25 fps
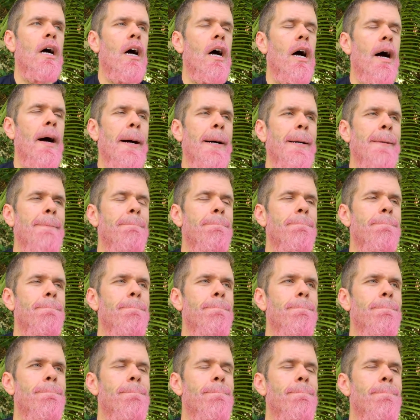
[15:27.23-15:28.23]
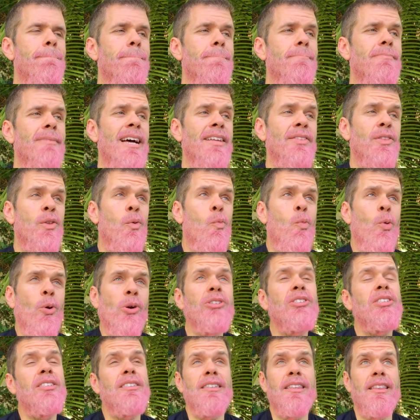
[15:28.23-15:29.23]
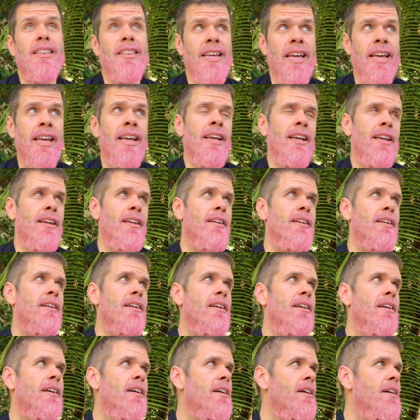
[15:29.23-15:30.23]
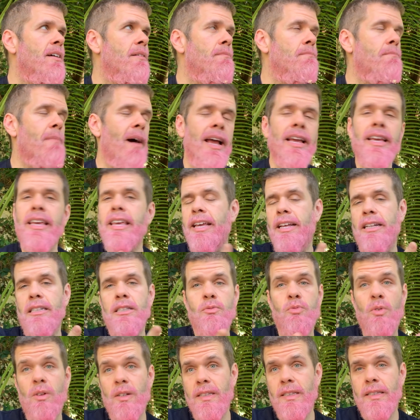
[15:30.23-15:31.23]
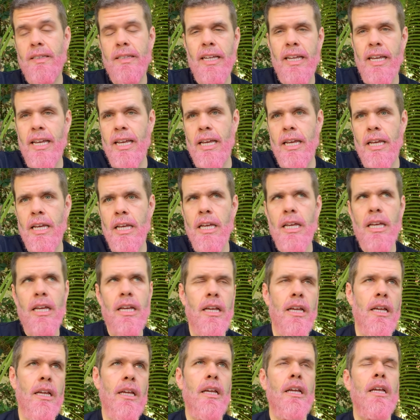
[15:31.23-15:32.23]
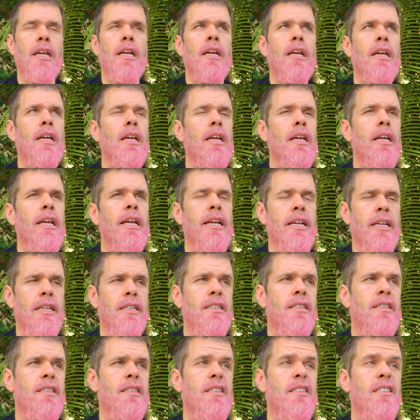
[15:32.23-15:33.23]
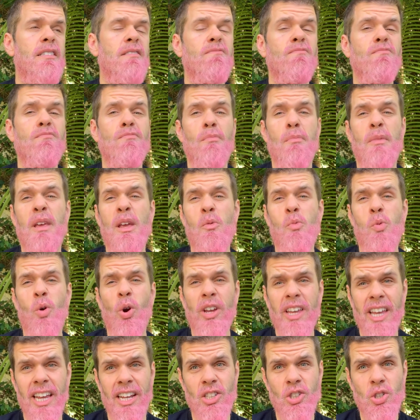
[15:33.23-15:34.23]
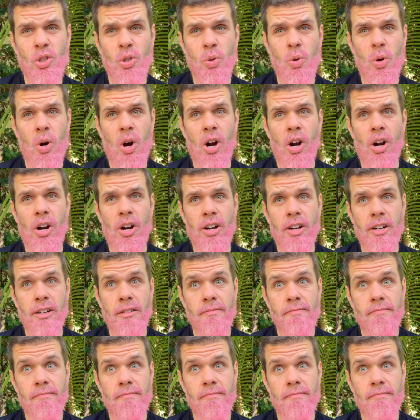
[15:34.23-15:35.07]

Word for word: Um, and the worst thing my kids will see is me working too hard.